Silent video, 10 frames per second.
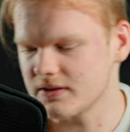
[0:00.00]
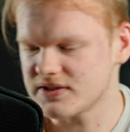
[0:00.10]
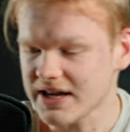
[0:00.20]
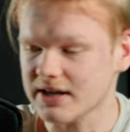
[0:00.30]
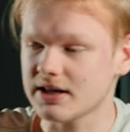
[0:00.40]
The
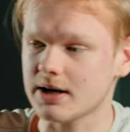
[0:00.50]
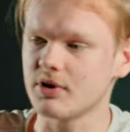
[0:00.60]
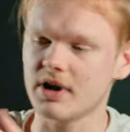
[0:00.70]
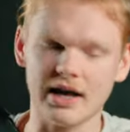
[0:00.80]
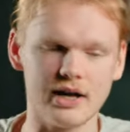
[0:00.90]
second
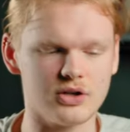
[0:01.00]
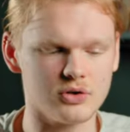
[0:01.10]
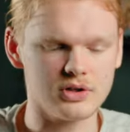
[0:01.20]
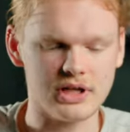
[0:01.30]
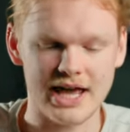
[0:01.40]
camera that I
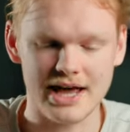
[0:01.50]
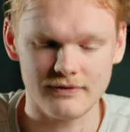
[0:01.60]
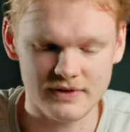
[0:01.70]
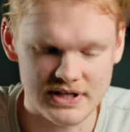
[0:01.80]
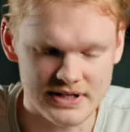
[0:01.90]
currently
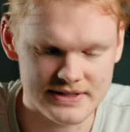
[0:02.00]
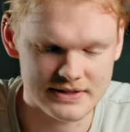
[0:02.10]
have is